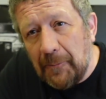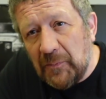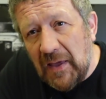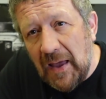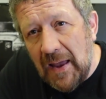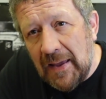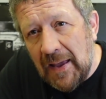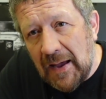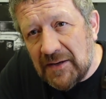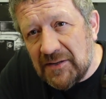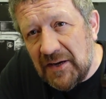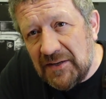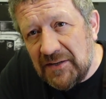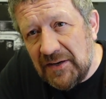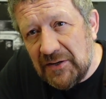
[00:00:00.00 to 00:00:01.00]
getting
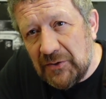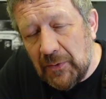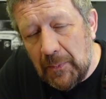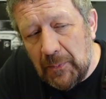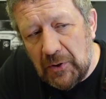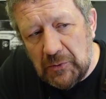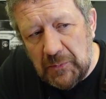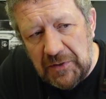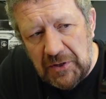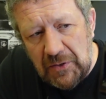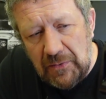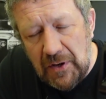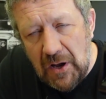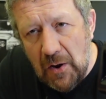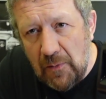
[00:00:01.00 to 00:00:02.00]
access into it, because we
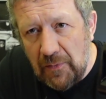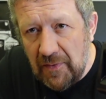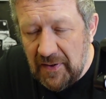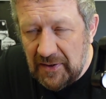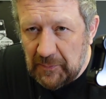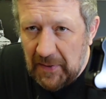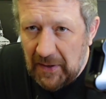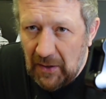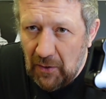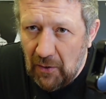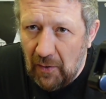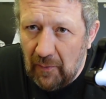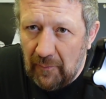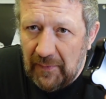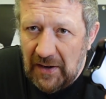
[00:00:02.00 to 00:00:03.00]
do know that there's been a
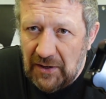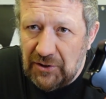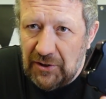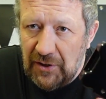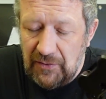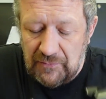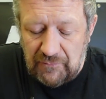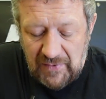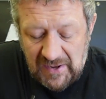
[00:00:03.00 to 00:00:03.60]
lot of issues